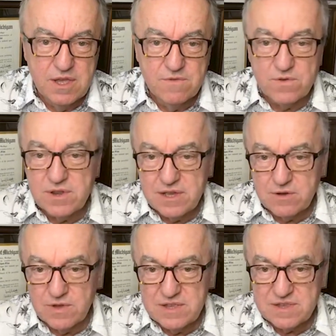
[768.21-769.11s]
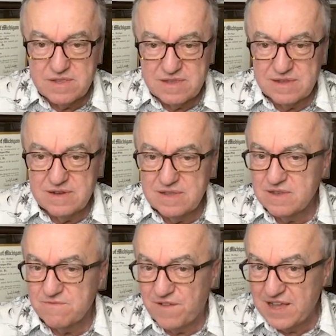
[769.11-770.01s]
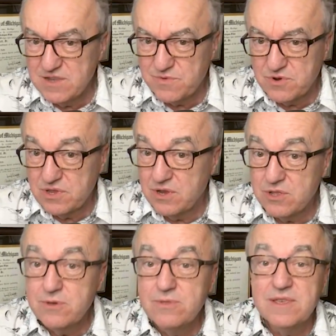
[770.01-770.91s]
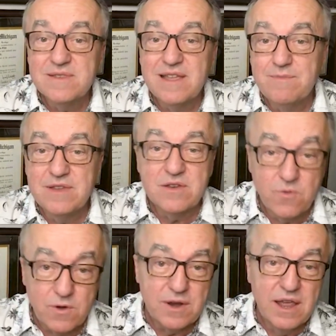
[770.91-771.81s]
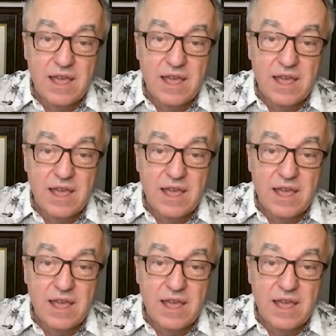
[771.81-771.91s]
For legal reasons, it is advisable to include the statement, quote,